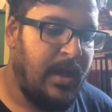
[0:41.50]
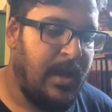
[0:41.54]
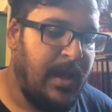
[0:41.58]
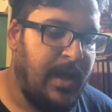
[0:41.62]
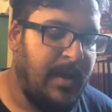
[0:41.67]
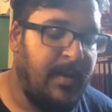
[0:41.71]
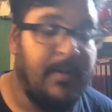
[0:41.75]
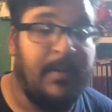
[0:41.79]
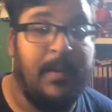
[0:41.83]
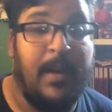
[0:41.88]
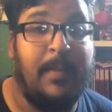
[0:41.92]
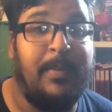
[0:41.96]

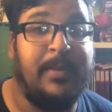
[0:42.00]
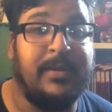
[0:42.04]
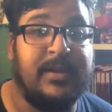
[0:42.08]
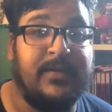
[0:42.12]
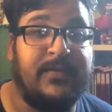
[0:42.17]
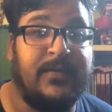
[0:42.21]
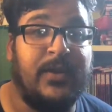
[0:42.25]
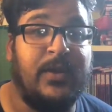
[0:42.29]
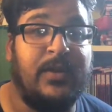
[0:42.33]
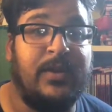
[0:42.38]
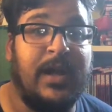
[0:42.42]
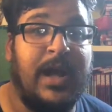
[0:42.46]
I picked a
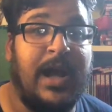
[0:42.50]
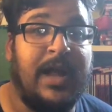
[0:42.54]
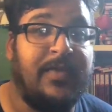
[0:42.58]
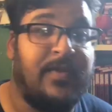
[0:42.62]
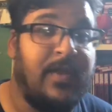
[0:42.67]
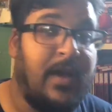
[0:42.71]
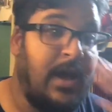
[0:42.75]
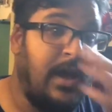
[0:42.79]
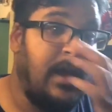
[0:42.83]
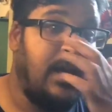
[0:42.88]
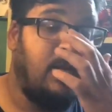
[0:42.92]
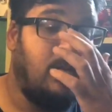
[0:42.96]
few that I
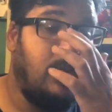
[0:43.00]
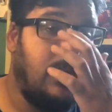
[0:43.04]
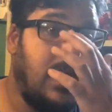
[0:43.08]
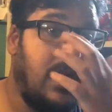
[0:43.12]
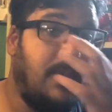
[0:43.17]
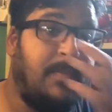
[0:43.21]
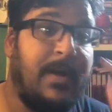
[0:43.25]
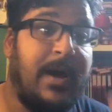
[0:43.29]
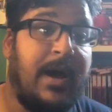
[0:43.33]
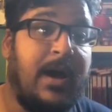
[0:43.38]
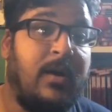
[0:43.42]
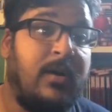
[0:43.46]
thought would
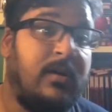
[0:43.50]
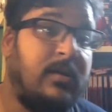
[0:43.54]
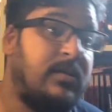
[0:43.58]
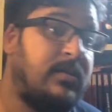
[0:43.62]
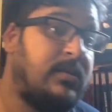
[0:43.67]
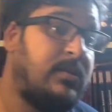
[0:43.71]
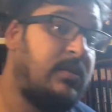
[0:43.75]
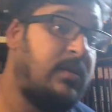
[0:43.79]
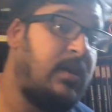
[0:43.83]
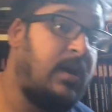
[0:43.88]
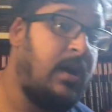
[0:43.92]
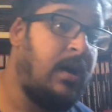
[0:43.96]
help out
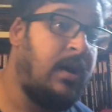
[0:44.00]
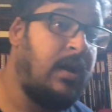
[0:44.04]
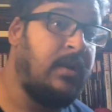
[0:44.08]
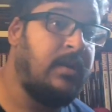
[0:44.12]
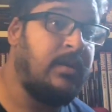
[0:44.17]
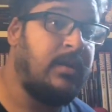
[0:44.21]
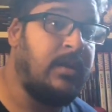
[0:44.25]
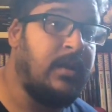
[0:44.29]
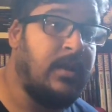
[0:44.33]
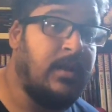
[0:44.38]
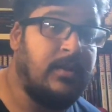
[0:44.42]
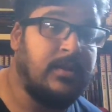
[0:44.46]

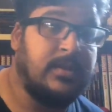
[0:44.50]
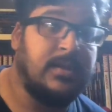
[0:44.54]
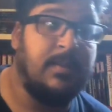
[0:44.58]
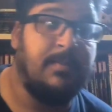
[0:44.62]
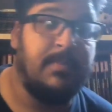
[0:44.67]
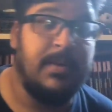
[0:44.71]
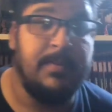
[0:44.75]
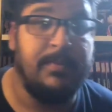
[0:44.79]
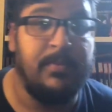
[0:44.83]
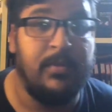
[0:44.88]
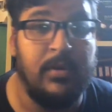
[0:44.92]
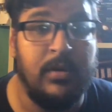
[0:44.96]
on some
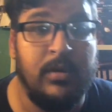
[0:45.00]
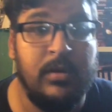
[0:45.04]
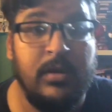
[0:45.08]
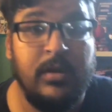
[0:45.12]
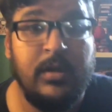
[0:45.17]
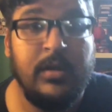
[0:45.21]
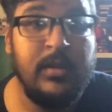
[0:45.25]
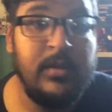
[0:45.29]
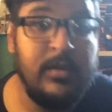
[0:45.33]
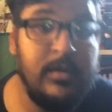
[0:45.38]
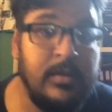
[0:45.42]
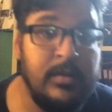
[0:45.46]
people
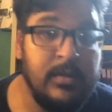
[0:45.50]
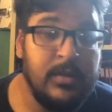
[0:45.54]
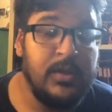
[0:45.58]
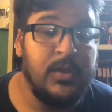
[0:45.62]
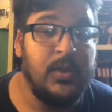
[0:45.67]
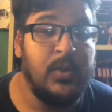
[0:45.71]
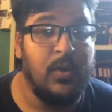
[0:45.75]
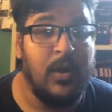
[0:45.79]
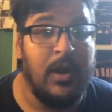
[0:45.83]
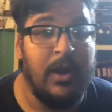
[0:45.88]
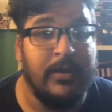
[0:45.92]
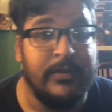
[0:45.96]

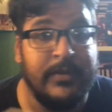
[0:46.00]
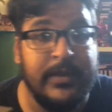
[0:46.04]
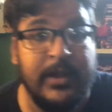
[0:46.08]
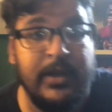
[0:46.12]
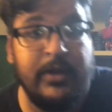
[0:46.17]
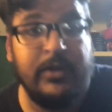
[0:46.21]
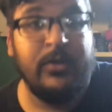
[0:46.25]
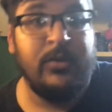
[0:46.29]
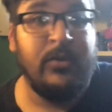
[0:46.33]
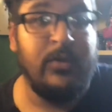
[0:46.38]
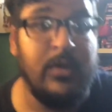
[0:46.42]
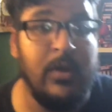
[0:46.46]
who are out there
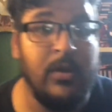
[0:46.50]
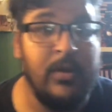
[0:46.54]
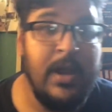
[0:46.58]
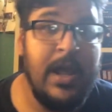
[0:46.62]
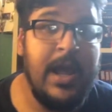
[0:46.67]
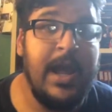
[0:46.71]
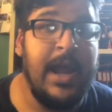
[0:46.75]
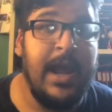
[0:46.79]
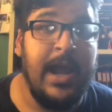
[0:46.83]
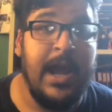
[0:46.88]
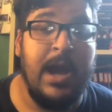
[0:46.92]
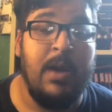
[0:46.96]
who are going,
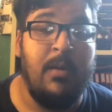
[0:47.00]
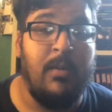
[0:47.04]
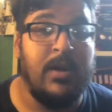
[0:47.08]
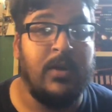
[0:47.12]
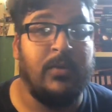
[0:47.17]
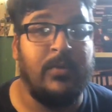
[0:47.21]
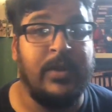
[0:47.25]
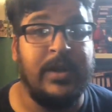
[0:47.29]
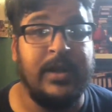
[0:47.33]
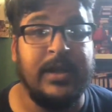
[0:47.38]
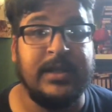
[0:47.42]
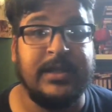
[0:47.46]
hey, I want to
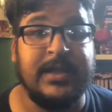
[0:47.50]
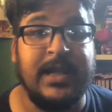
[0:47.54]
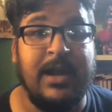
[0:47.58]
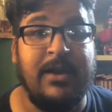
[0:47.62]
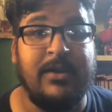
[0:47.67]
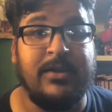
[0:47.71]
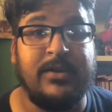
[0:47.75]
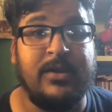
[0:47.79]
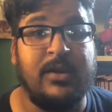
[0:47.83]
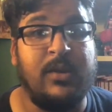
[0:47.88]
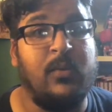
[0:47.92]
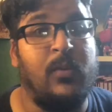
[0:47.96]
read this
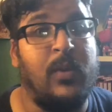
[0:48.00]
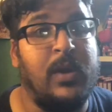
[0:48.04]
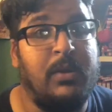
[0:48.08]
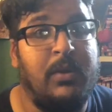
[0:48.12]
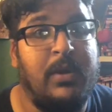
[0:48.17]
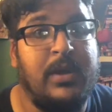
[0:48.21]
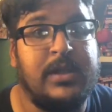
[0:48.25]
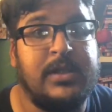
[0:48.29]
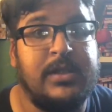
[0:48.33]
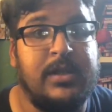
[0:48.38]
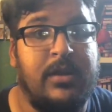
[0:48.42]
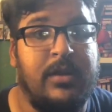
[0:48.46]
character, where do
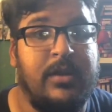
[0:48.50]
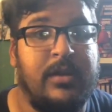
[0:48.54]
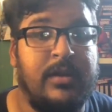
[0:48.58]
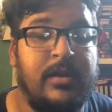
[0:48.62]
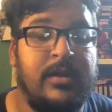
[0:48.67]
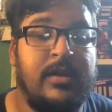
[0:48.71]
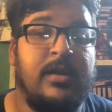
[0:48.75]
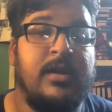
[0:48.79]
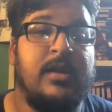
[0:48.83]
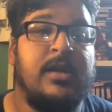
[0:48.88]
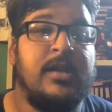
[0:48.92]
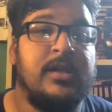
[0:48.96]
I start?
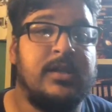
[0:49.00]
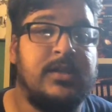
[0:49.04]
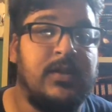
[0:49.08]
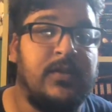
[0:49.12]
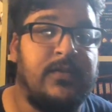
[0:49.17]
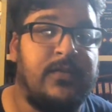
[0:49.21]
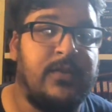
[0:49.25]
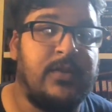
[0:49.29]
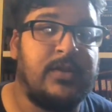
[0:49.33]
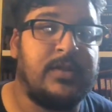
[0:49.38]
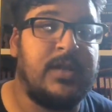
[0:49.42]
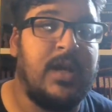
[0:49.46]
So
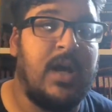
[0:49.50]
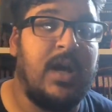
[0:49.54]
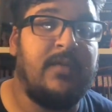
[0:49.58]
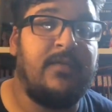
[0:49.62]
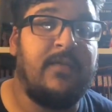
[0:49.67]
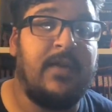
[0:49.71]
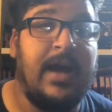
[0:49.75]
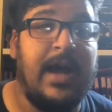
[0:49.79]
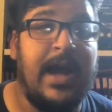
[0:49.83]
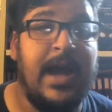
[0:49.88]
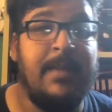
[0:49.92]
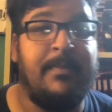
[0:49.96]
first off,
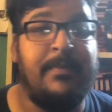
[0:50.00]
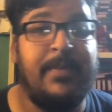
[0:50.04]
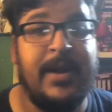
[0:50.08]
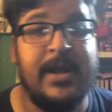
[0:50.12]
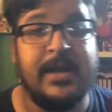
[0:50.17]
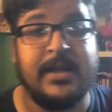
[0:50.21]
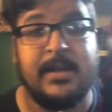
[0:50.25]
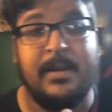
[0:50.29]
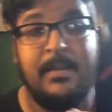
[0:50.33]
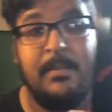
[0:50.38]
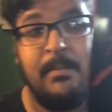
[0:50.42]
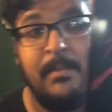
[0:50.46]
I
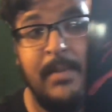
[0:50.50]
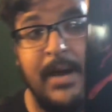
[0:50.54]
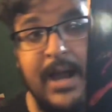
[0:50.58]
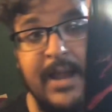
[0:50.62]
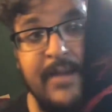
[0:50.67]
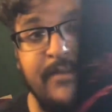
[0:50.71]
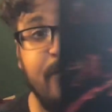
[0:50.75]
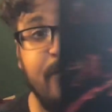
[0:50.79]
picked my